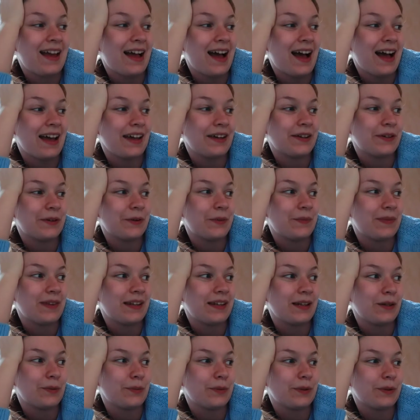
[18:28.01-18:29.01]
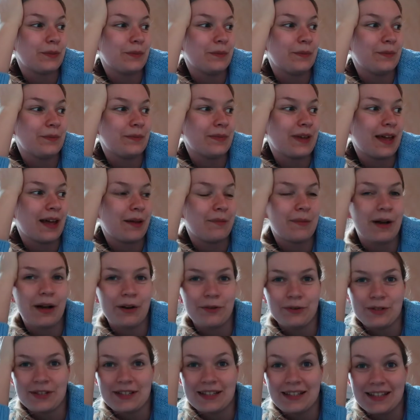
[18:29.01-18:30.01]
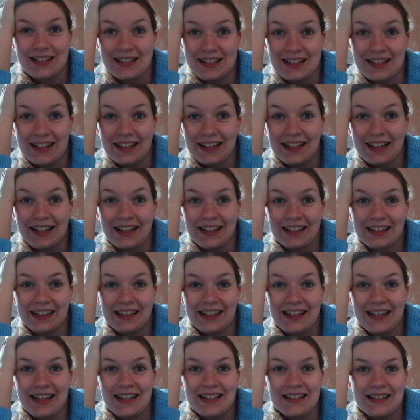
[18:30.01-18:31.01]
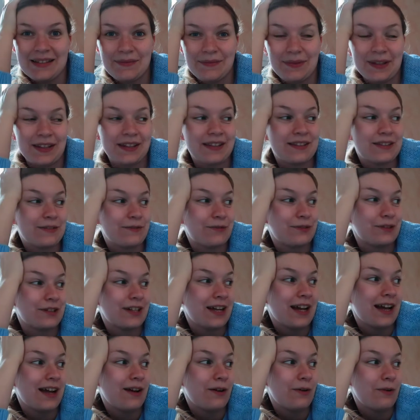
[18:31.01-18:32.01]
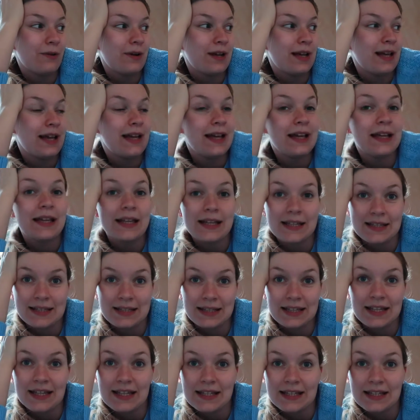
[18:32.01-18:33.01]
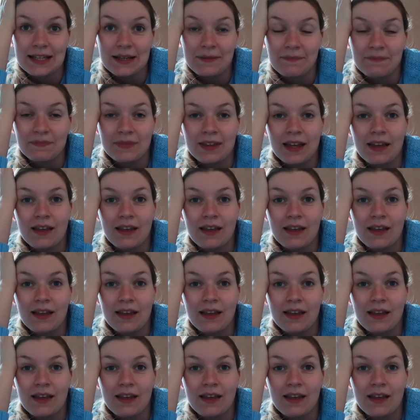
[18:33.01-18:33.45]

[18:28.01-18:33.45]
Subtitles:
I hope that it will come out decently at least, because for now it's easy.